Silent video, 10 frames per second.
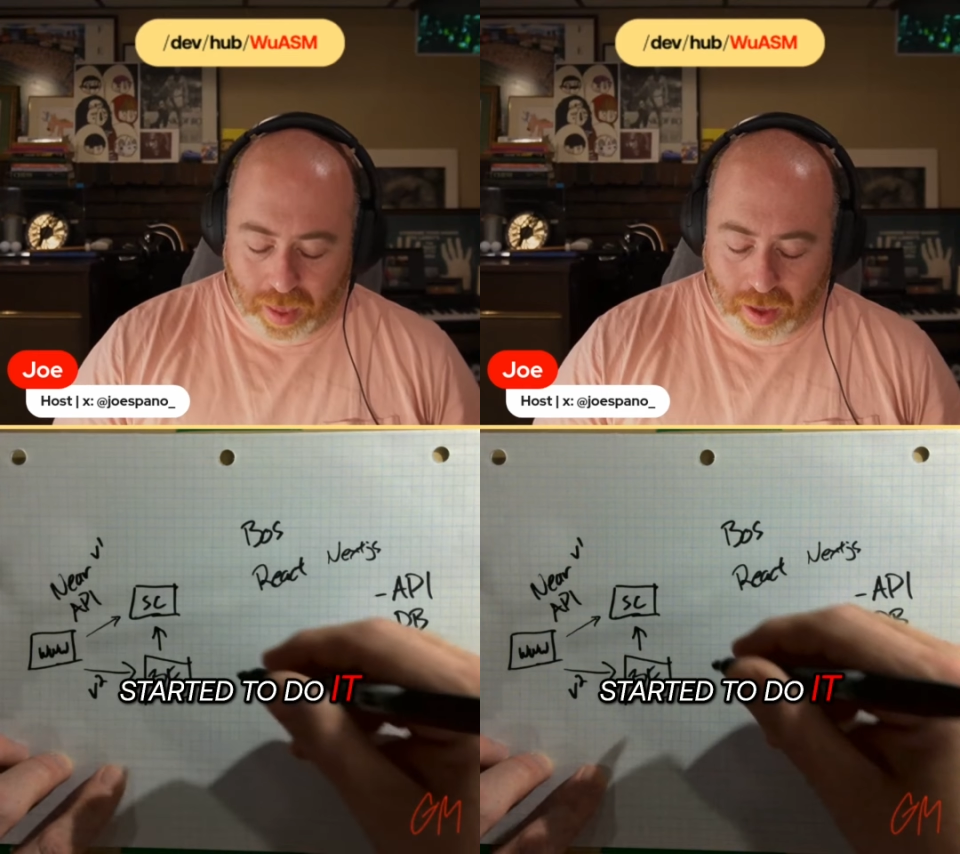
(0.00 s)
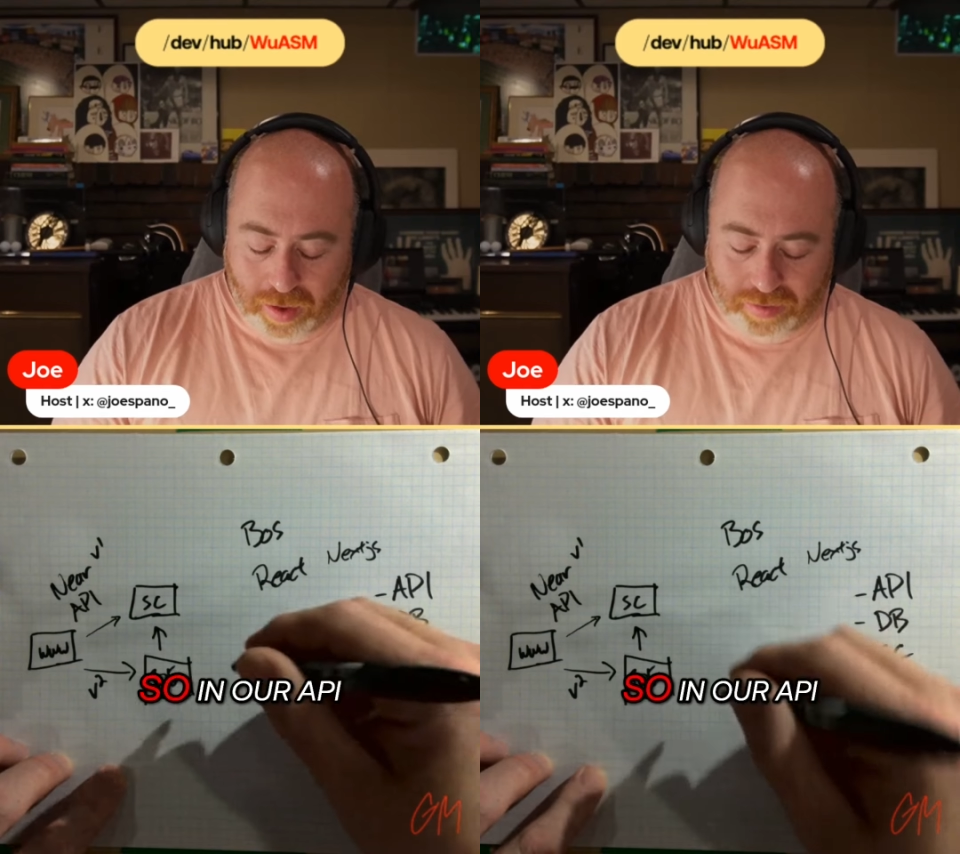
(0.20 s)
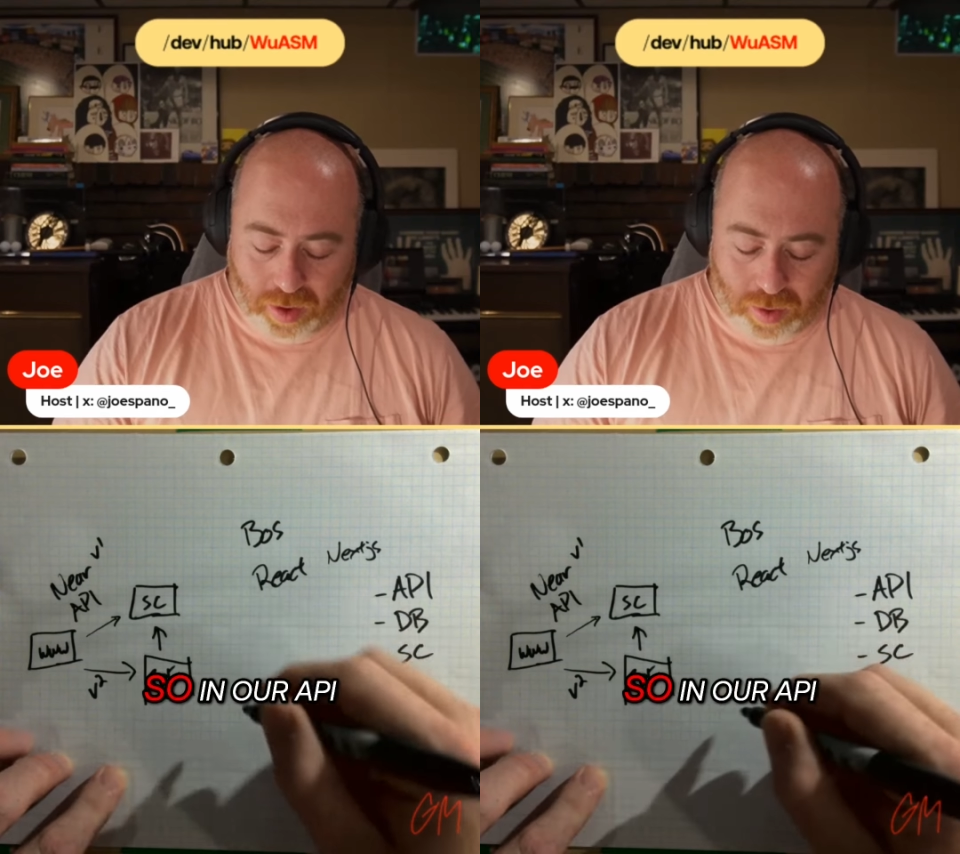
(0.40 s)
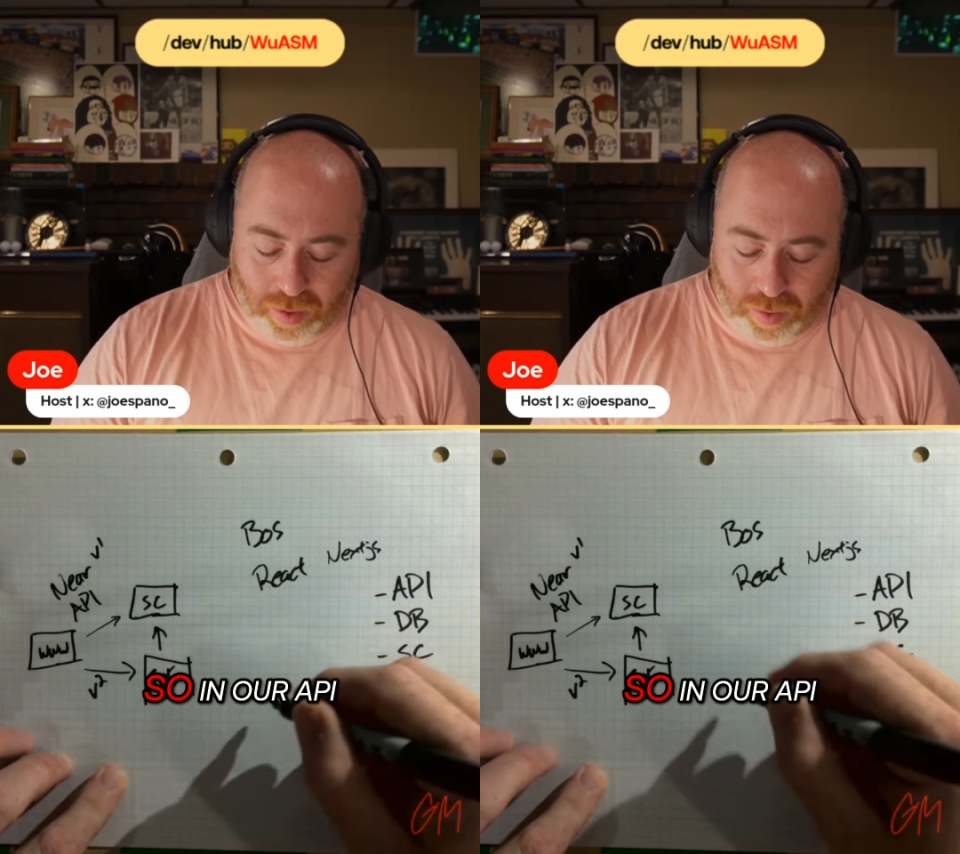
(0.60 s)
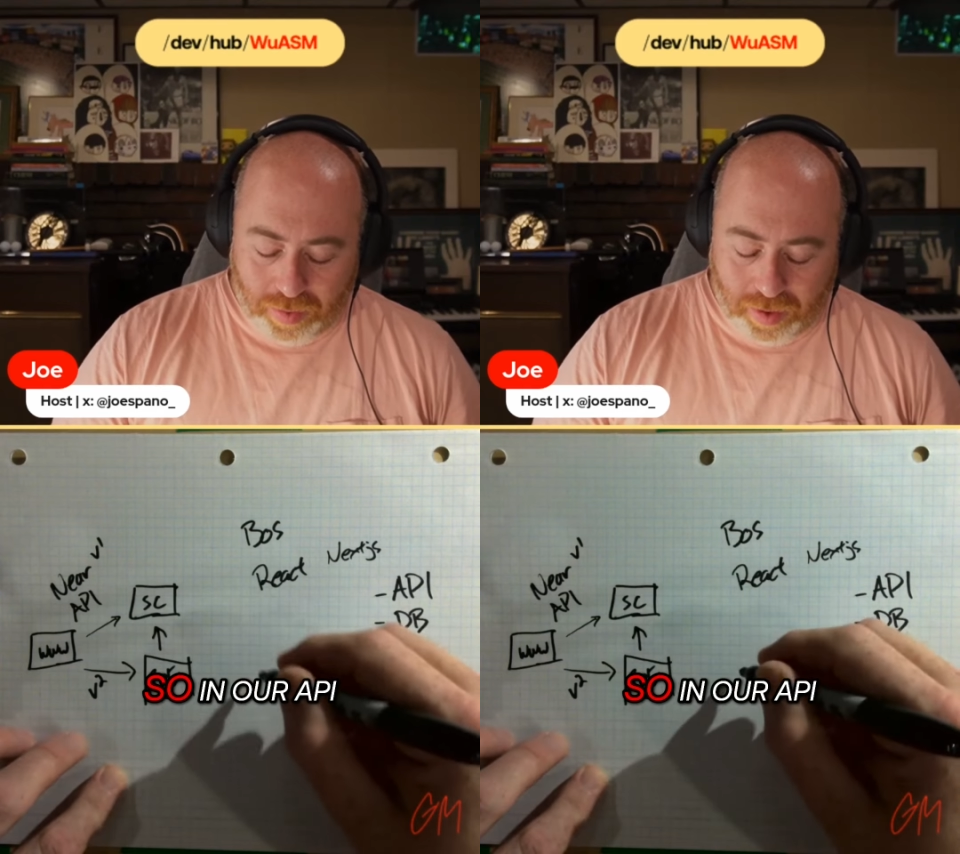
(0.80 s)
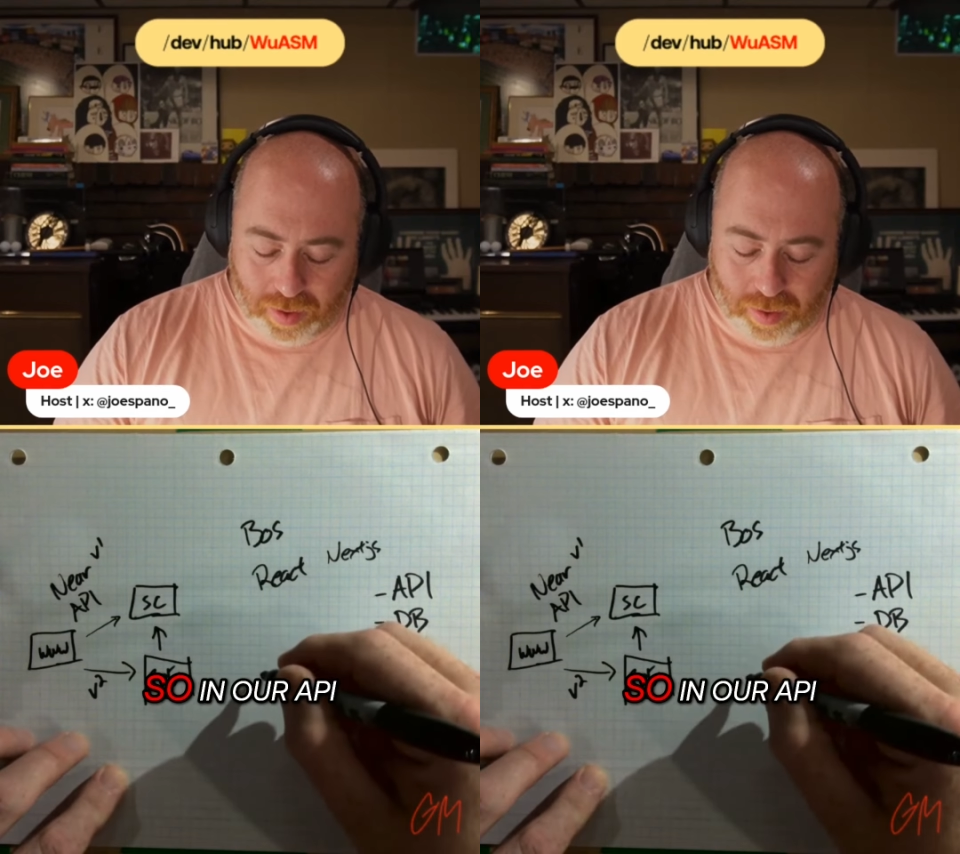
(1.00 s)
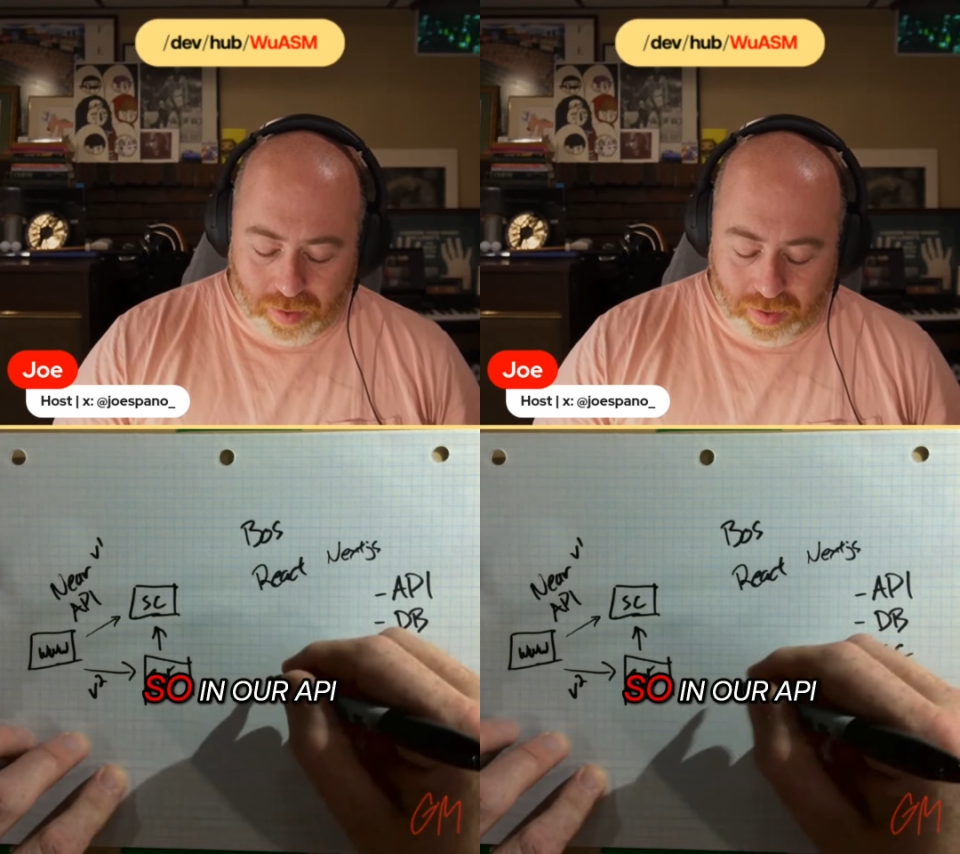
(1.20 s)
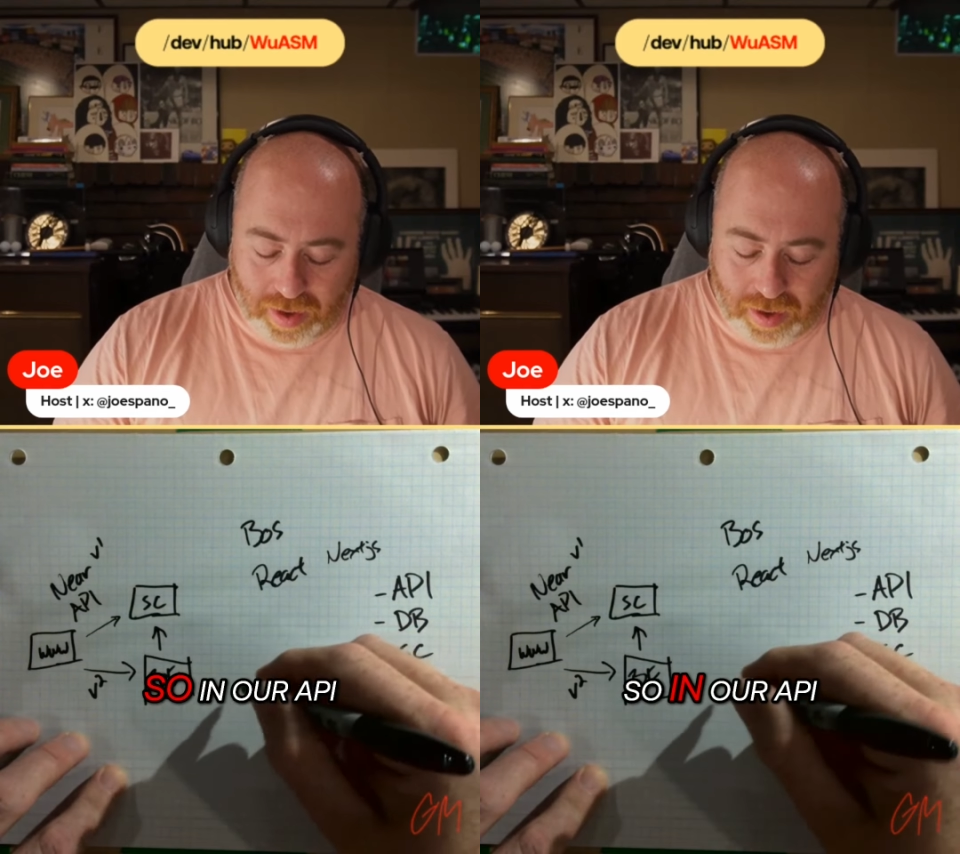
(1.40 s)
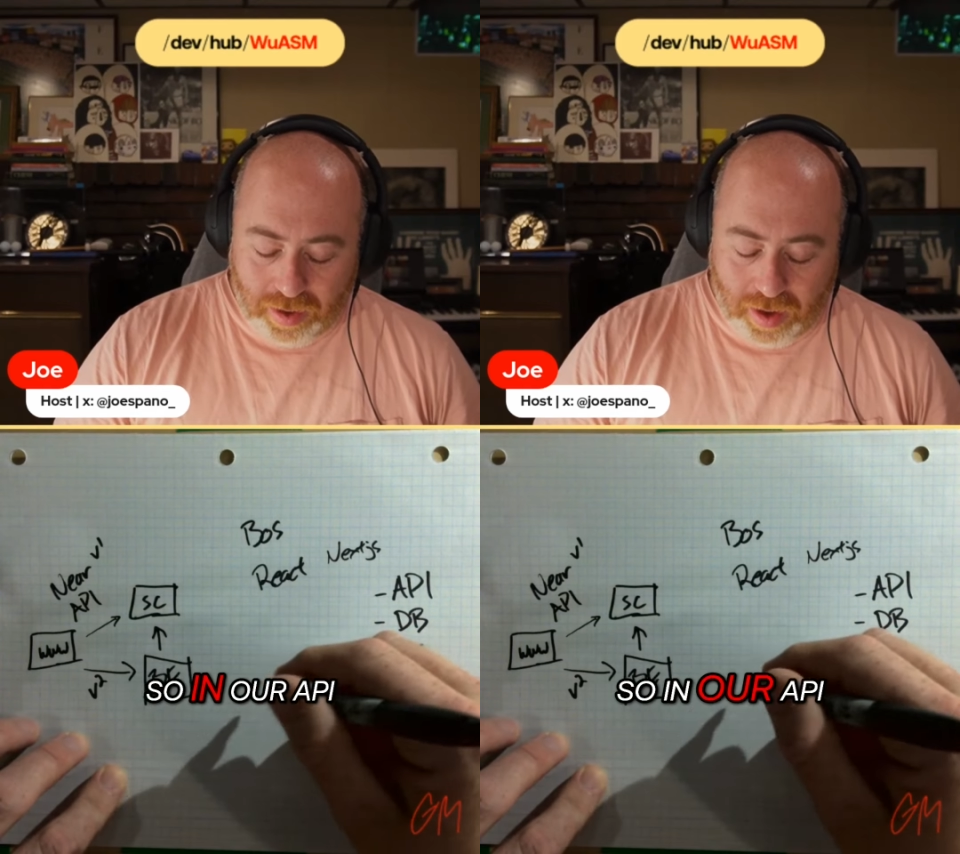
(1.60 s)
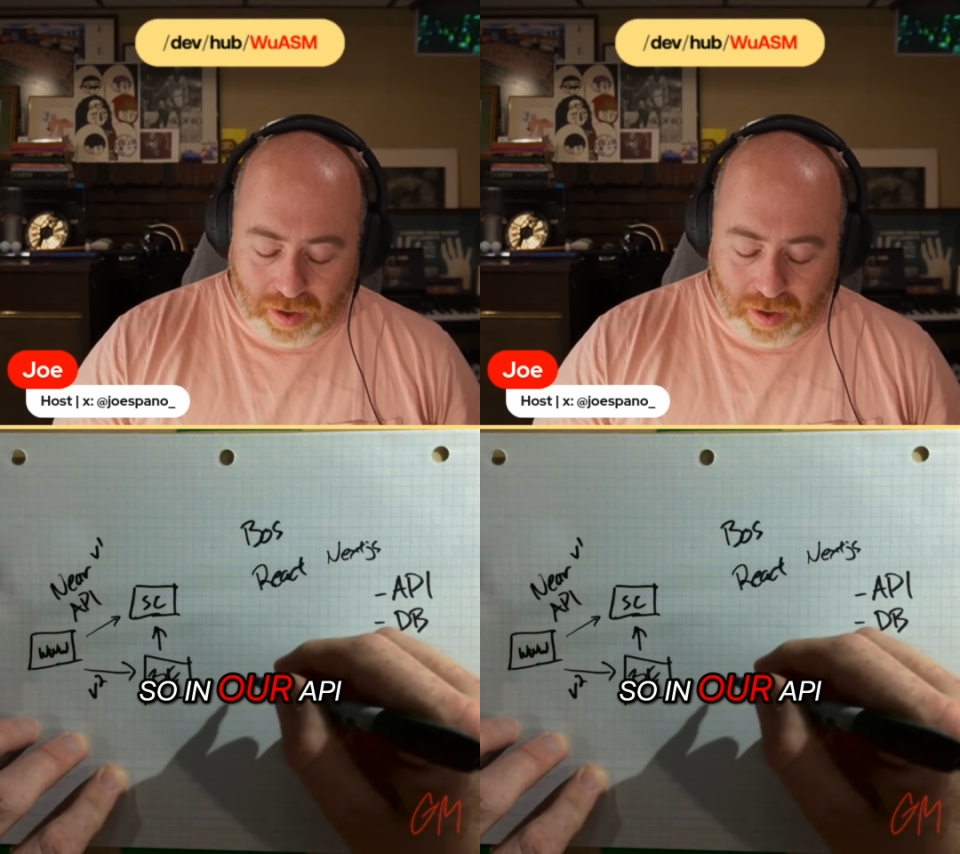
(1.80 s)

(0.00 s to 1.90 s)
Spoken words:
So in